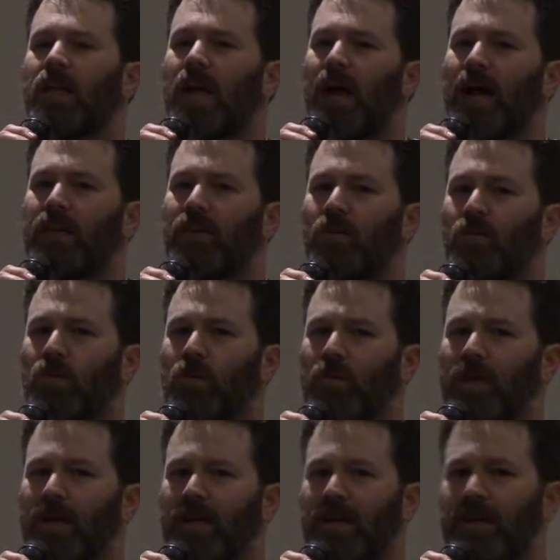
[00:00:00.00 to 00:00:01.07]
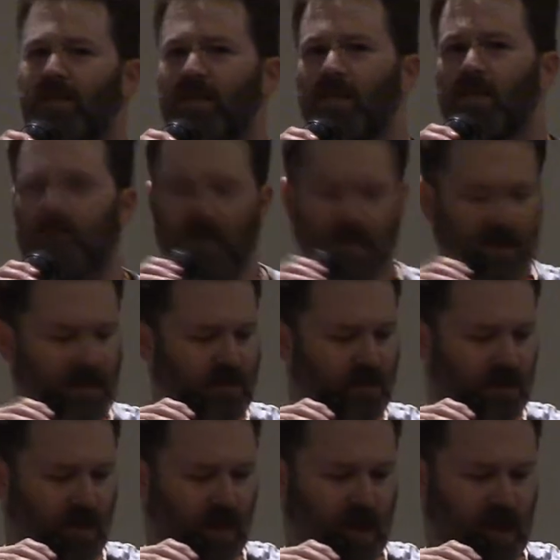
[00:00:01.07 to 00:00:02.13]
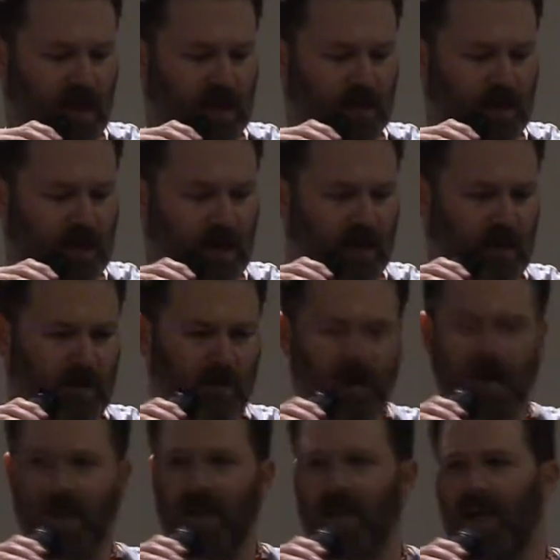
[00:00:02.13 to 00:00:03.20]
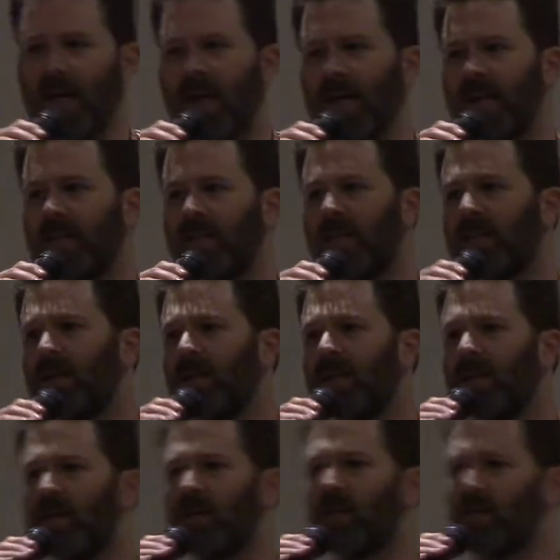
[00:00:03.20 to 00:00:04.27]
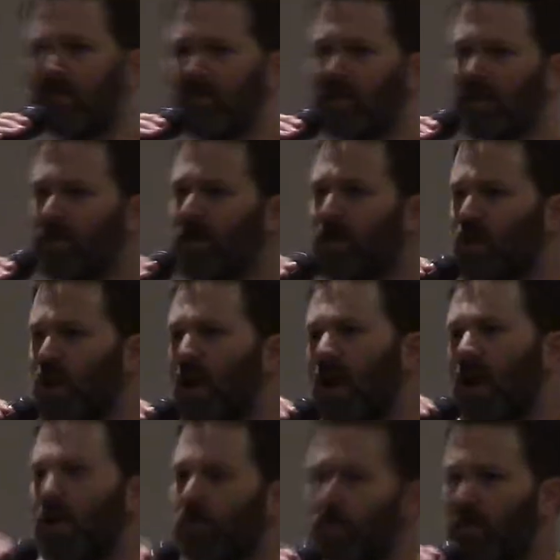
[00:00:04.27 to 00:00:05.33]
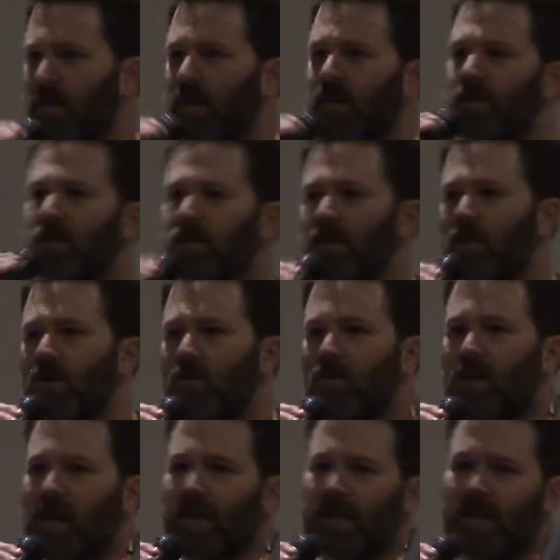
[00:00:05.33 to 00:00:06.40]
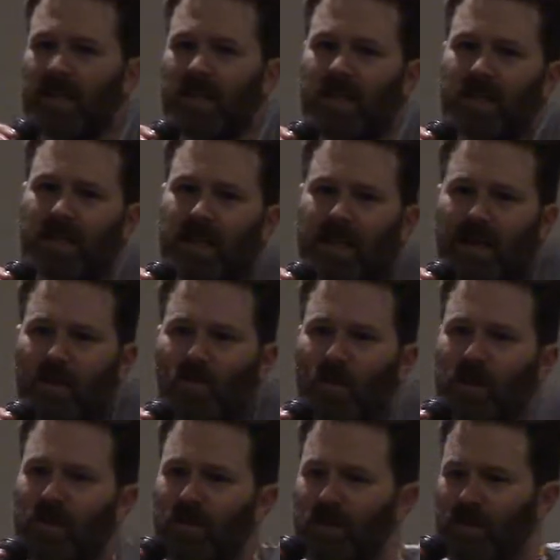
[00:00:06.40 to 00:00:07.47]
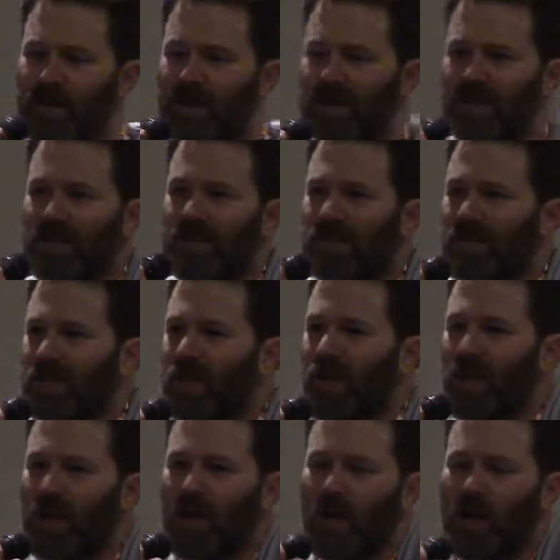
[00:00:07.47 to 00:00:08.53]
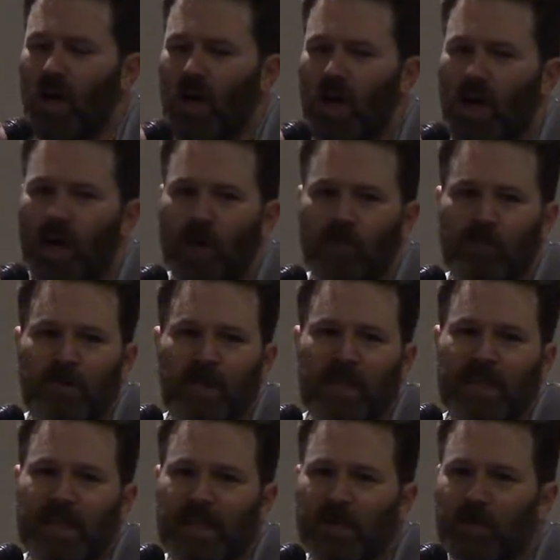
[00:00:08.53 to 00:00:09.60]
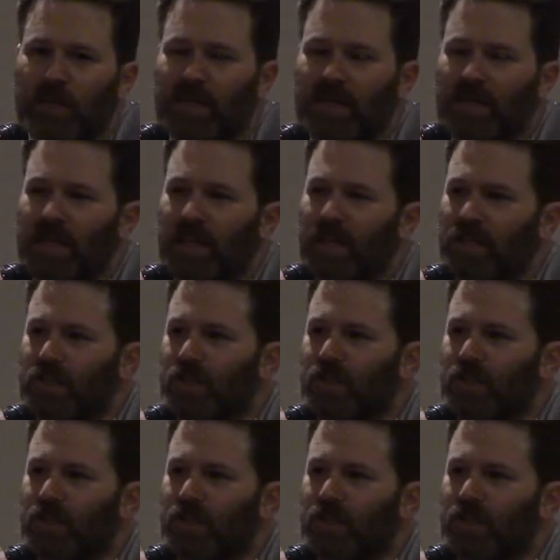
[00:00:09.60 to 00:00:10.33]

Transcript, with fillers: I don't regret anything because everything has paid me money and that's my job. And so at the end of the day, whether it is a completely ridiculous,